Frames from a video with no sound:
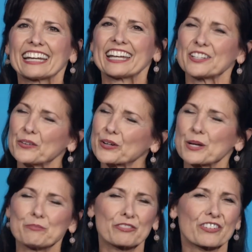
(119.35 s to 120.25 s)
And you'll
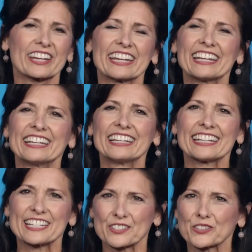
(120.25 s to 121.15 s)
come free.
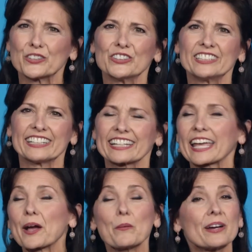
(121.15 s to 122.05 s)
He's good.
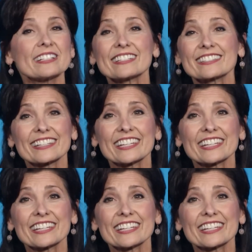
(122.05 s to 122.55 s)
Can't wait to see